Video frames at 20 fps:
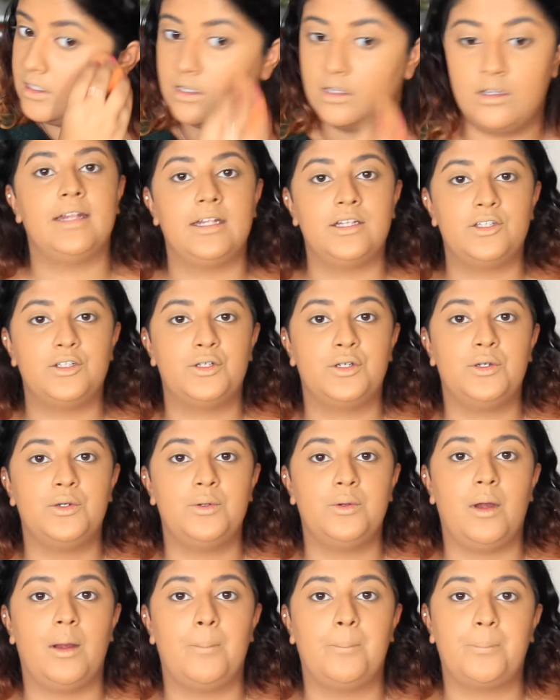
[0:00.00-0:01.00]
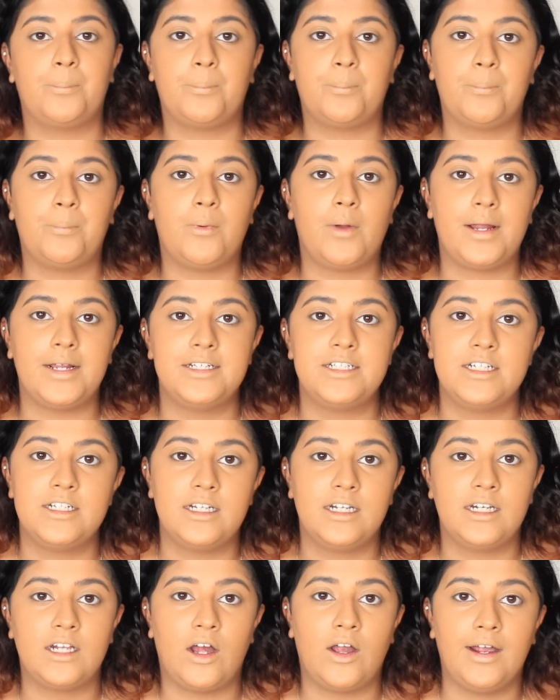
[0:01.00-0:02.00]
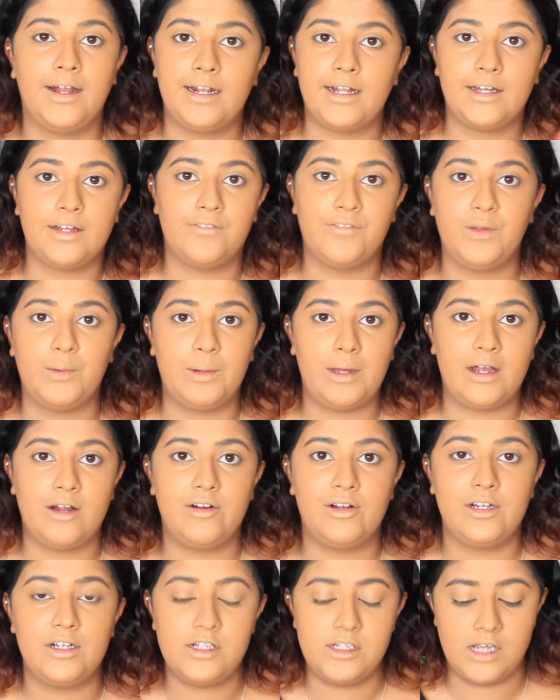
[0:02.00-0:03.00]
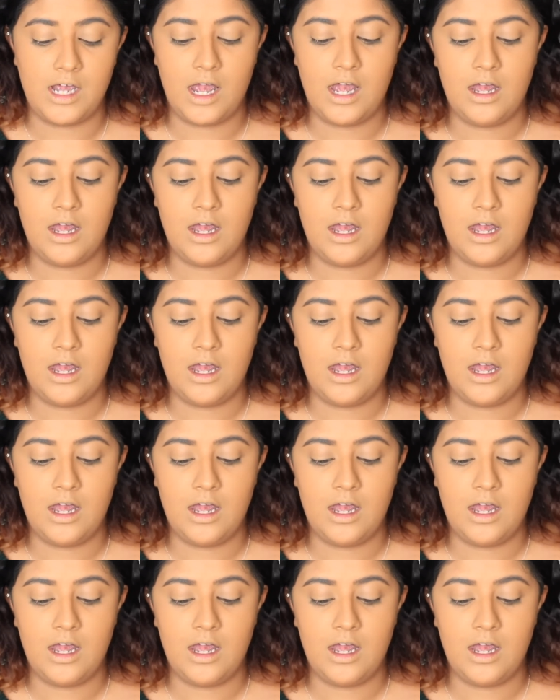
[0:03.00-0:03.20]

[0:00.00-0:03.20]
And then to brighten and highlight a few areas,